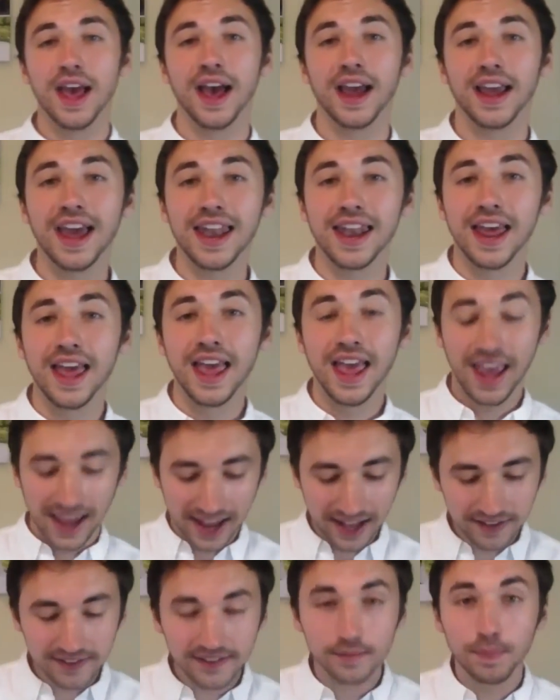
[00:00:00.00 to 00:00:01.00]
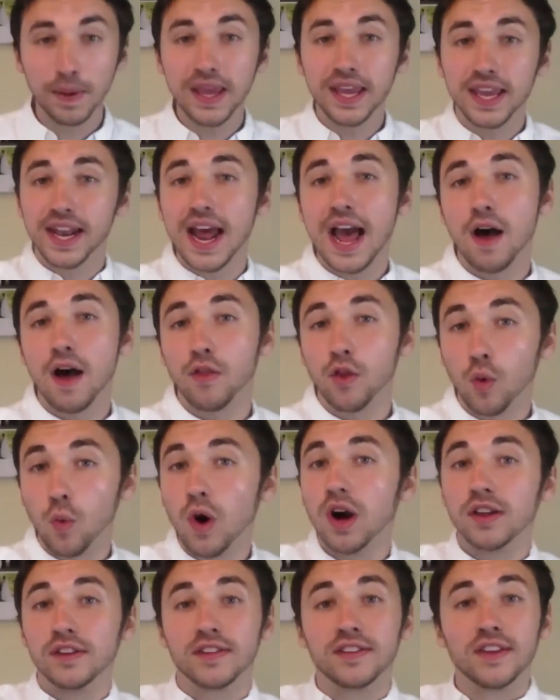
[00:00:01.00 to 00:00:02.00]
again, he's speaking out the
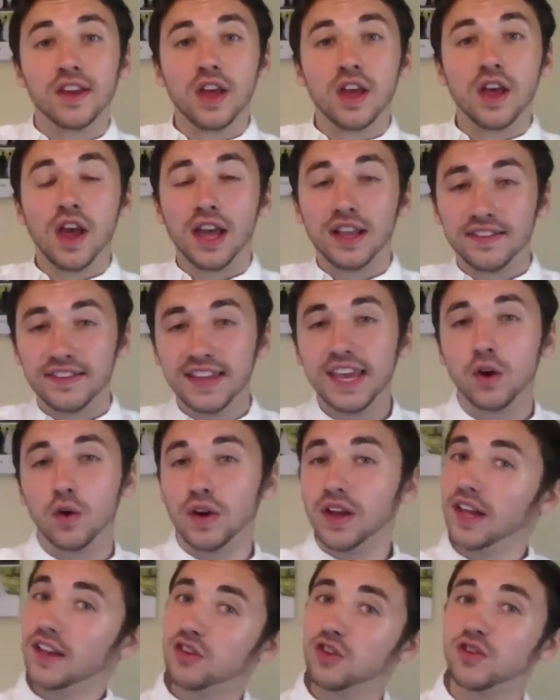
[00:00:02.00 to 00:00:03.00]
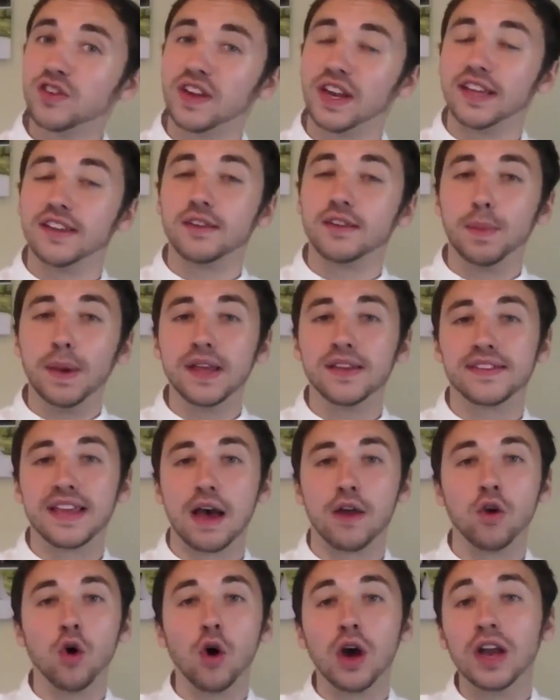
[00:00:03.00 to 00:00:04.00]
words. Ezekiel, interestingly, speaks
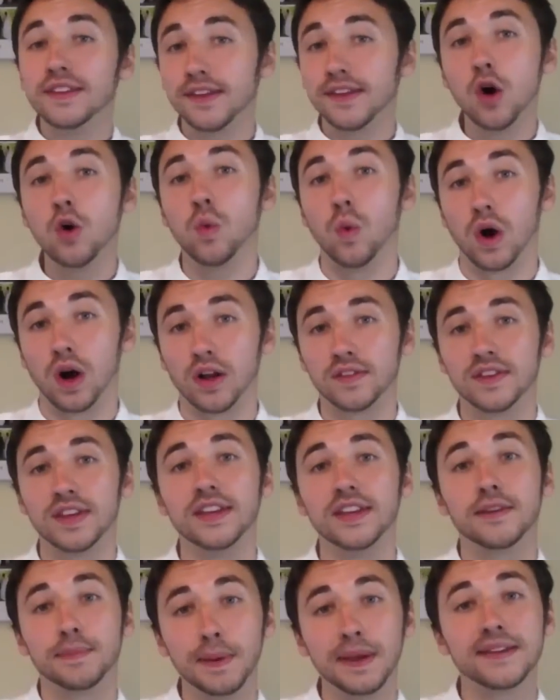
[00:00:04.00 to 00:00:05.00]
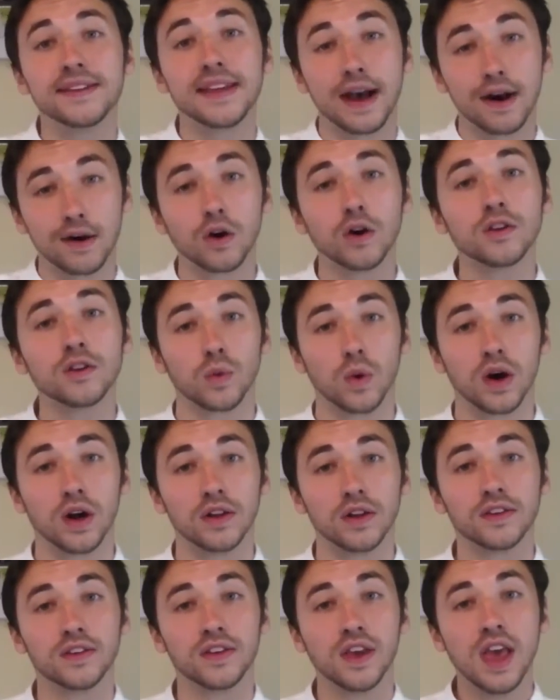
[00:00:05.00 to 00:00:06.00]
out not his own words. He speaks out God's
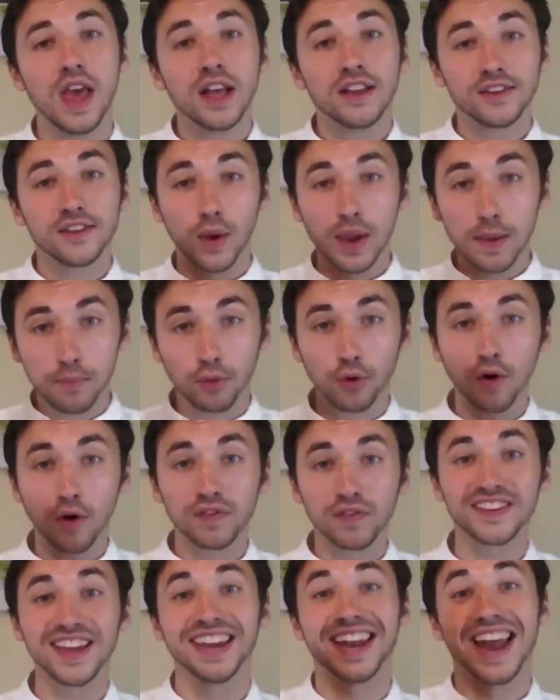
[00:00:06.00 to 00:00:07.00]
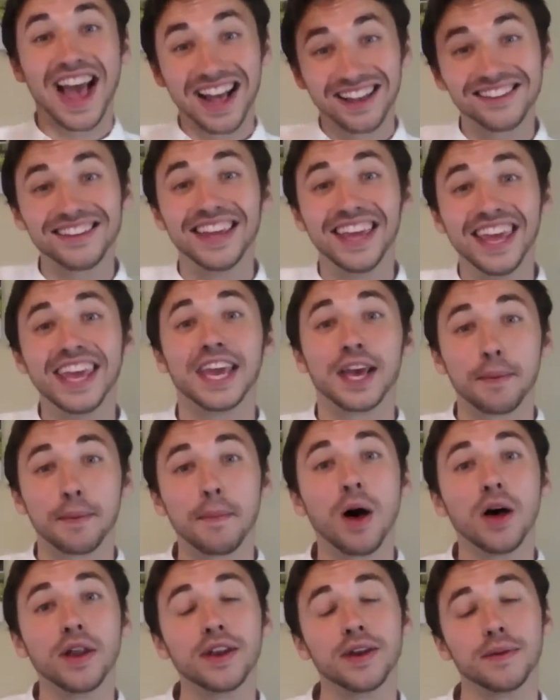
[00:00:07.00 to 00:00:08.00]
words. So he prophesied as he
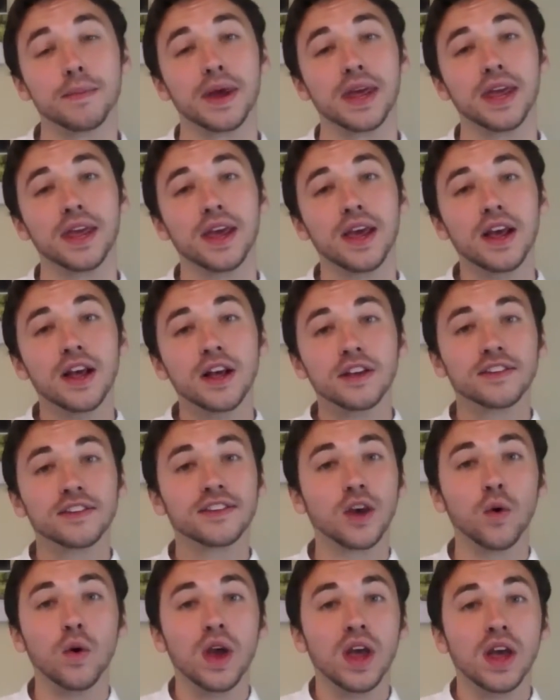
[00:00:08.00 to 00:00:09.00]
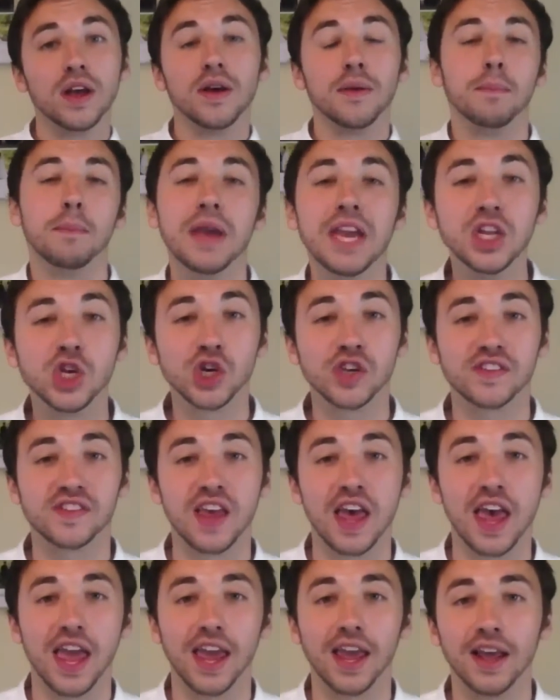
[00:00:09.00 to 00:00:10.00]
commanded me. So me just
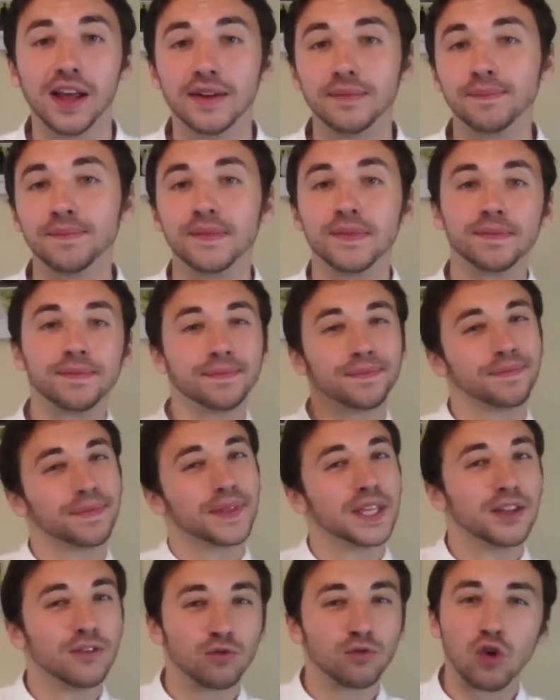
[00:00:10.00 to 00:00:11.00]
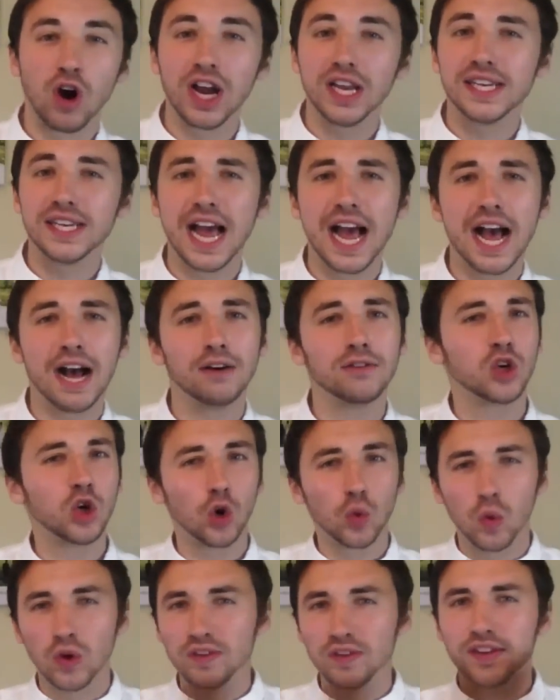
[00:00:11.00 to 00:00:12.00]
saying, right now,
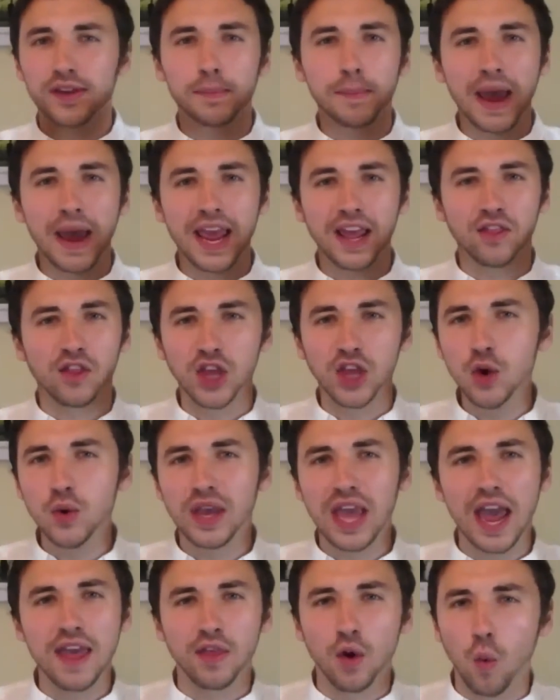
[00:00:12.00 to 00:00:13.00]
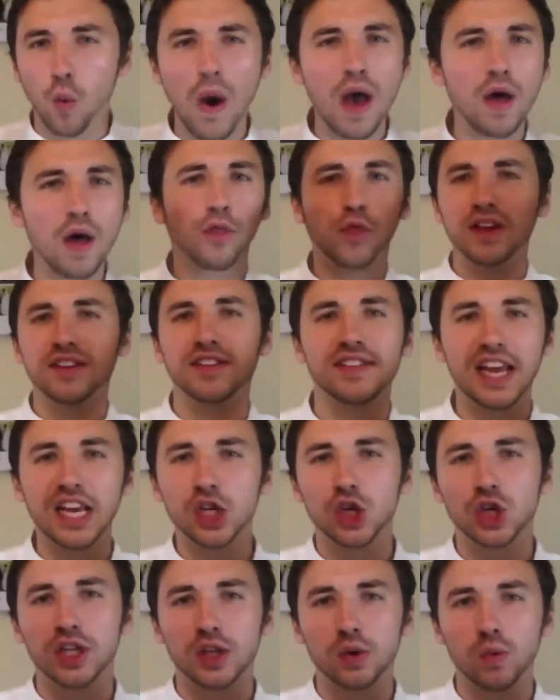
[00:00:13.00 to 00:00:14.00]
God wants to make the UK the wealthiest
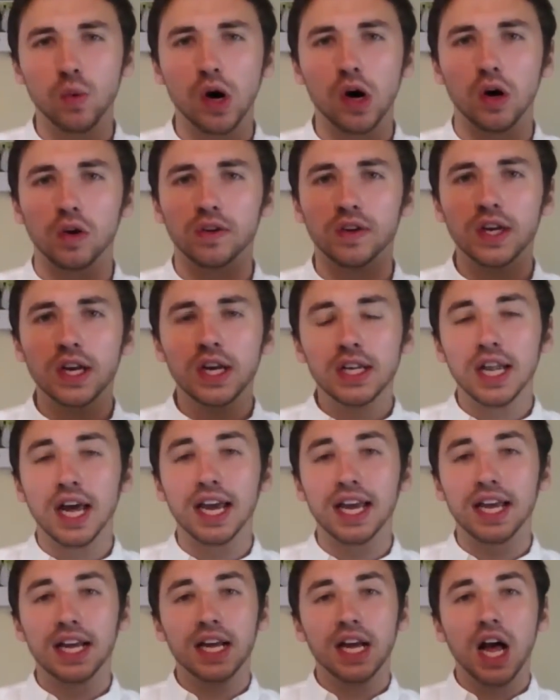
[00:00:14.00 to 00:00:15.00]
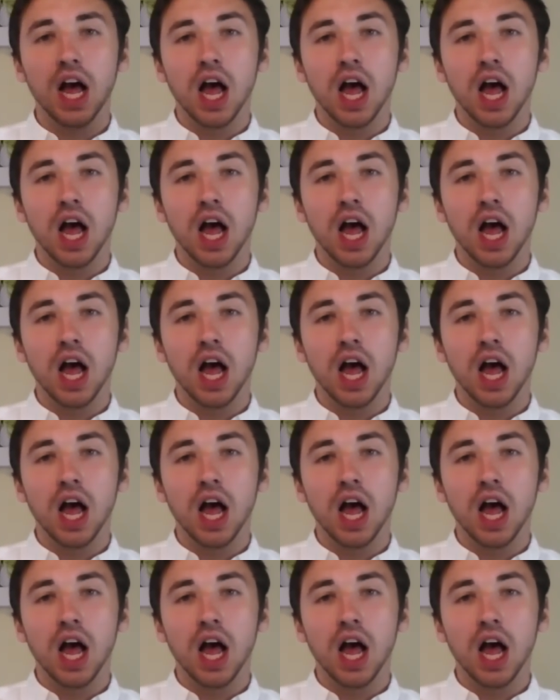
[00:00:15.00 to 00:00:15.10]
nation in the world. Like,